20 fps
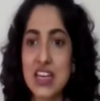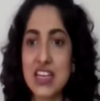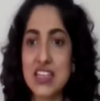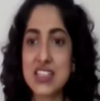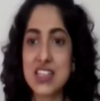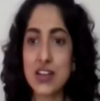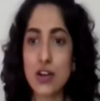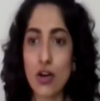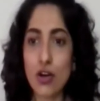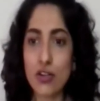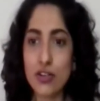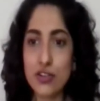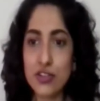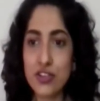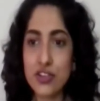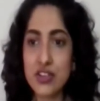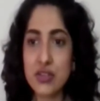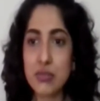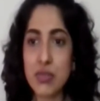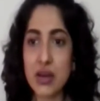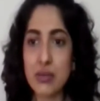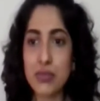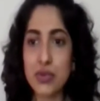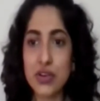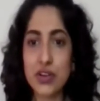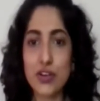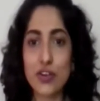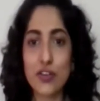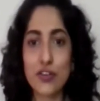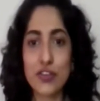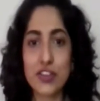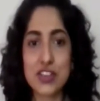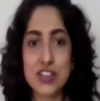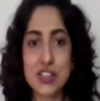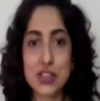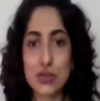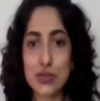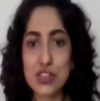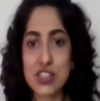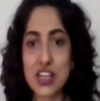He's an honorary member of the
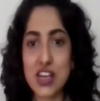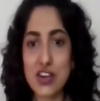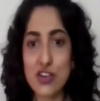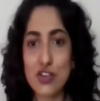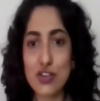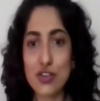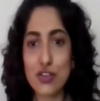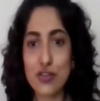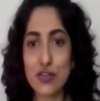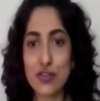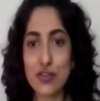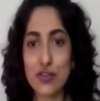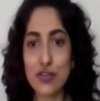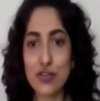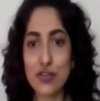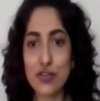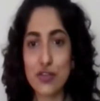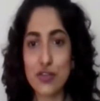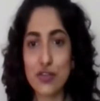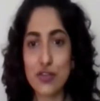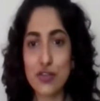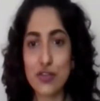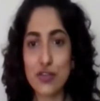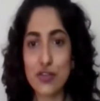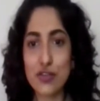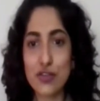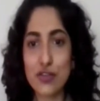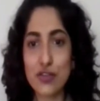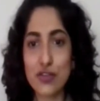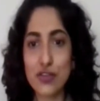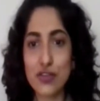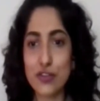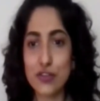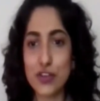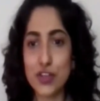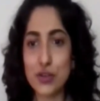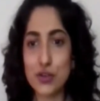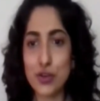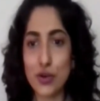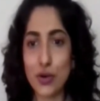Association of the Bar of the City of
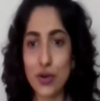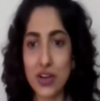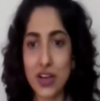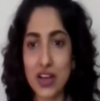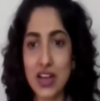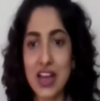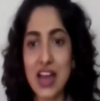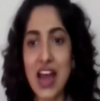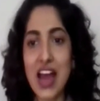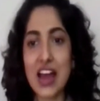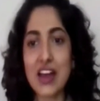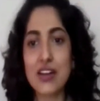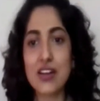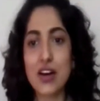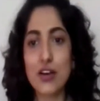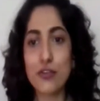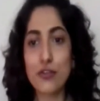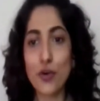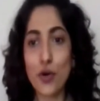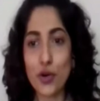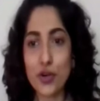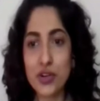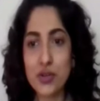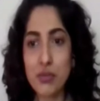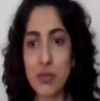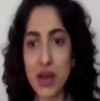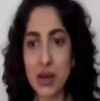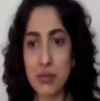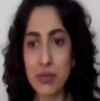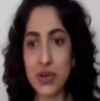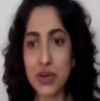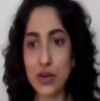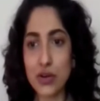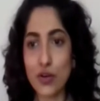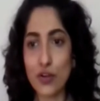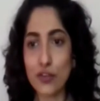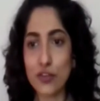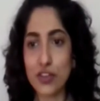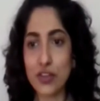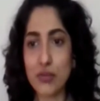New York and a foreign member
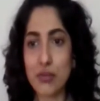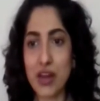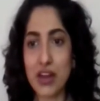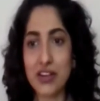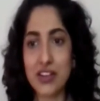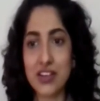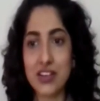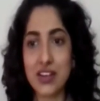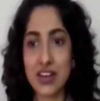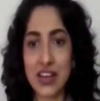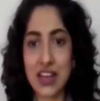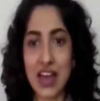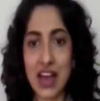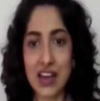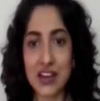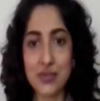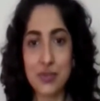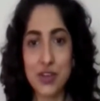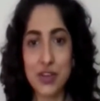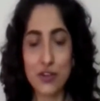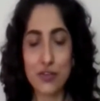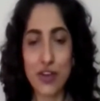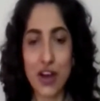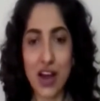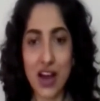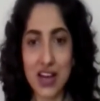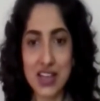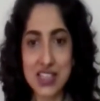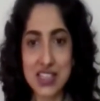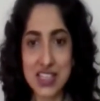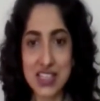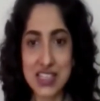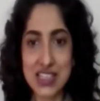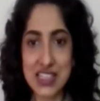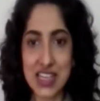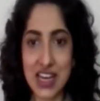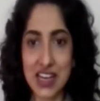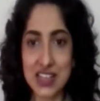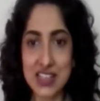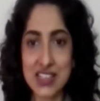of the American Academy of Arts and
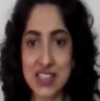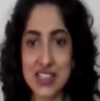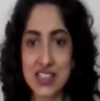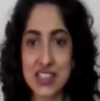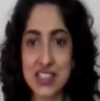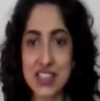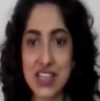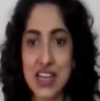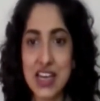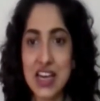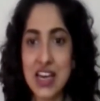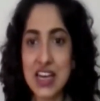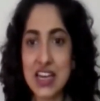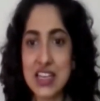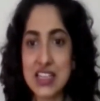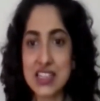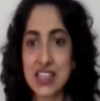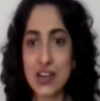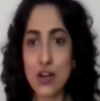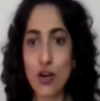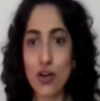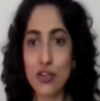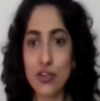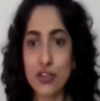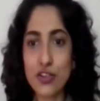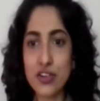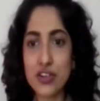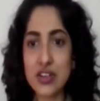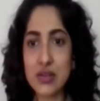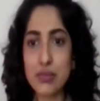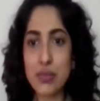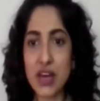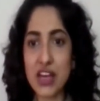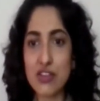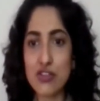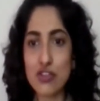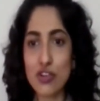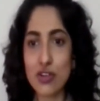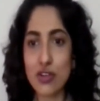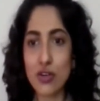Sciences. He's an honorary
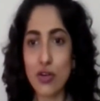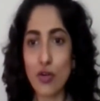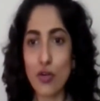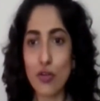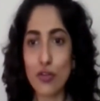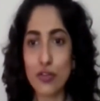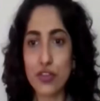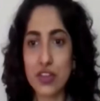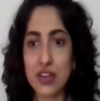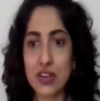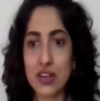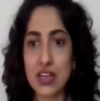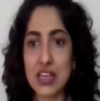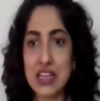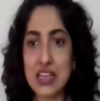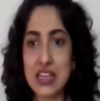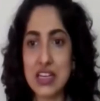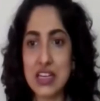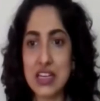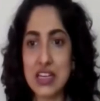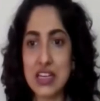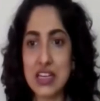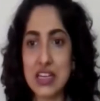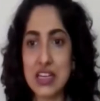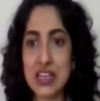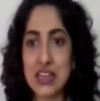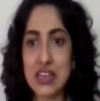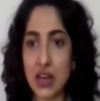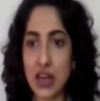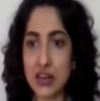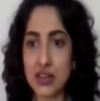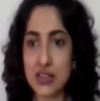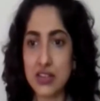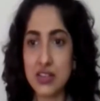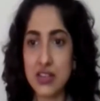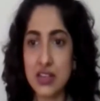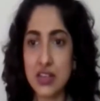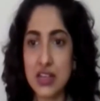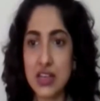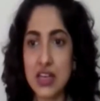bencher of the Inner Temple,
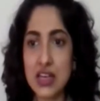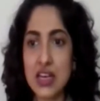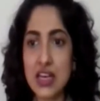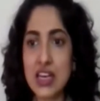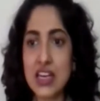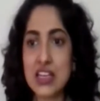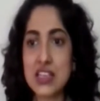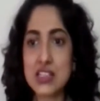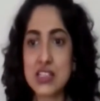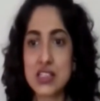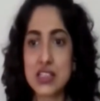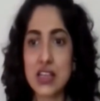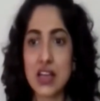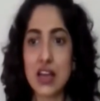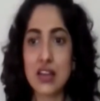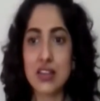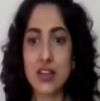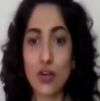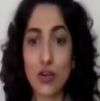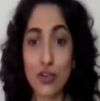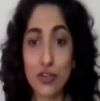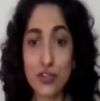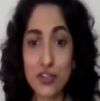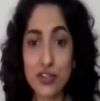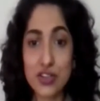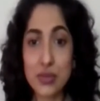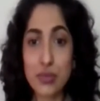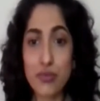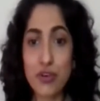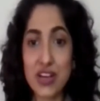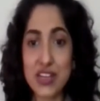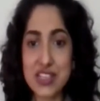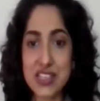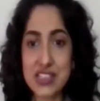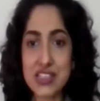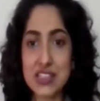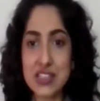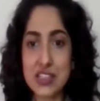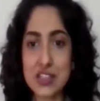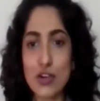London. He's the honorary
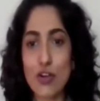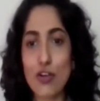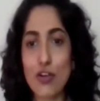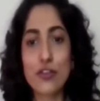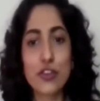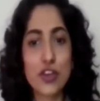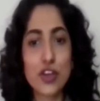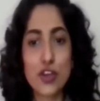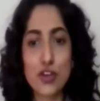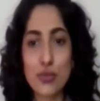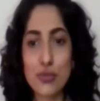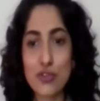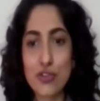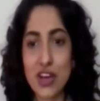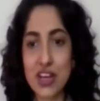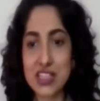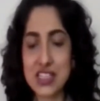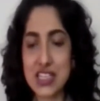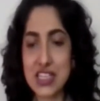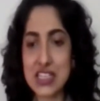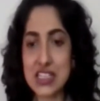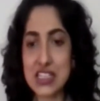president of the Human Rights